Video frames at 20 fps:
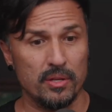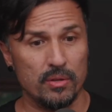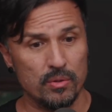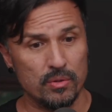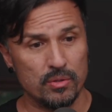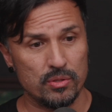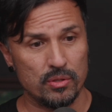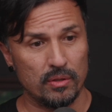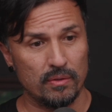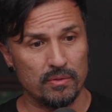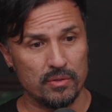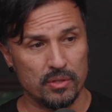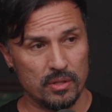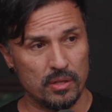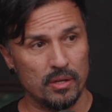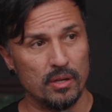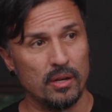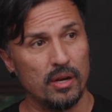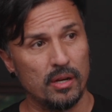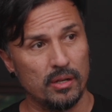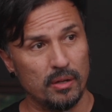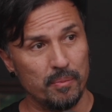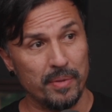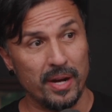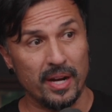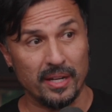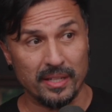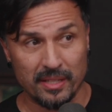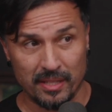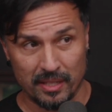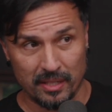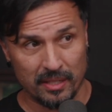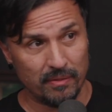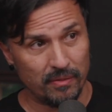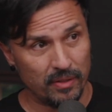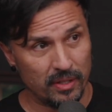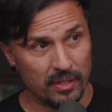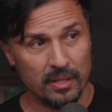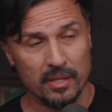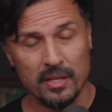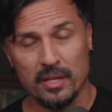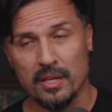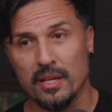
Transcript: who serves on on a body that even